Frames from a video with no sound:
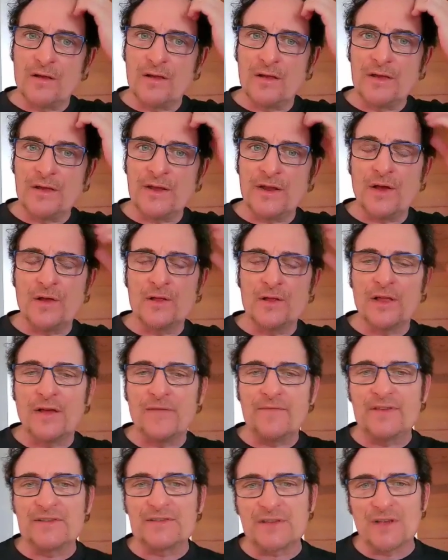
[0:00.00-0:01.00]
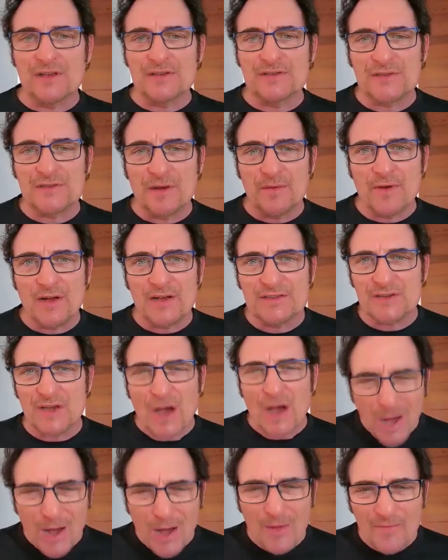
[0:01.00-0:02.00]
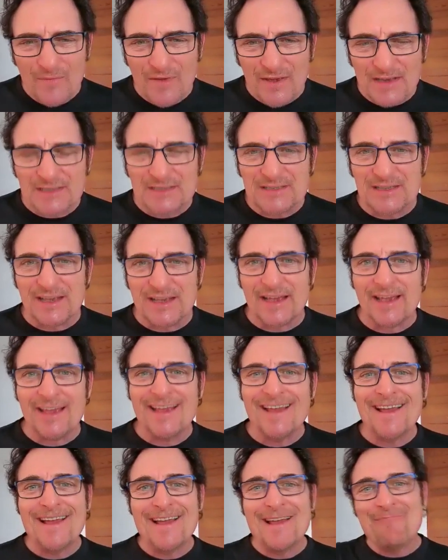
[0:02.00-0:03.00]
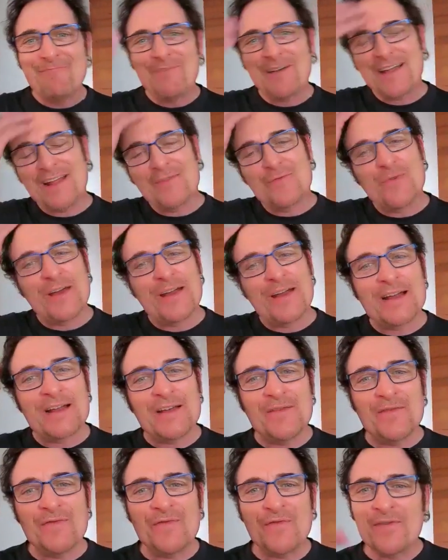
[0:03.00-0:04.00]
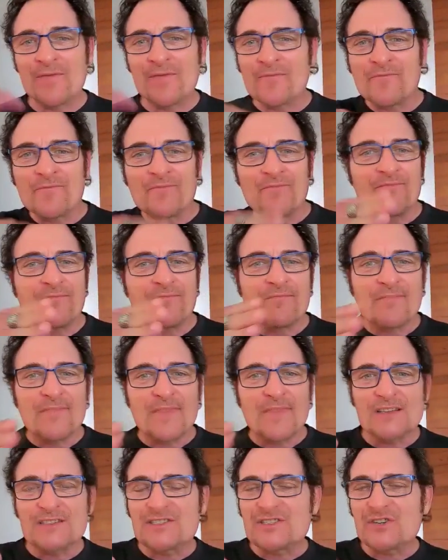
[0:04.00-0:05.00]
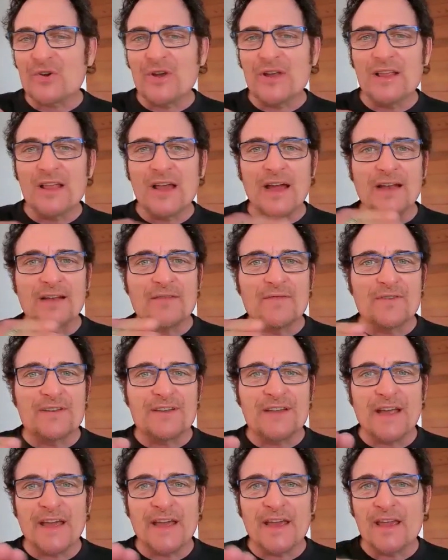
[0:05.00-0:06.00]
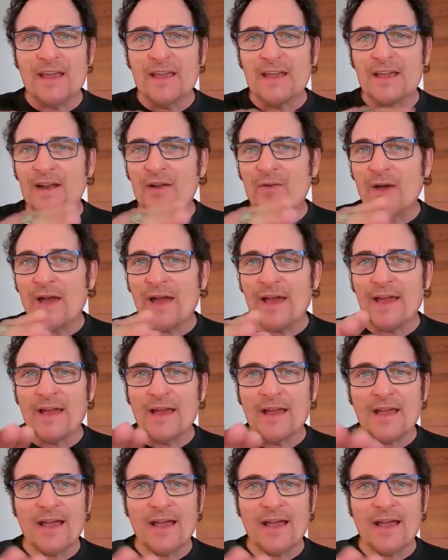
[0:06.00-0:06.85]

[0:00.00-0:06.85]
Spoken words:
loved us all so much, obviously, but had run out of a storyline for Tig in a way.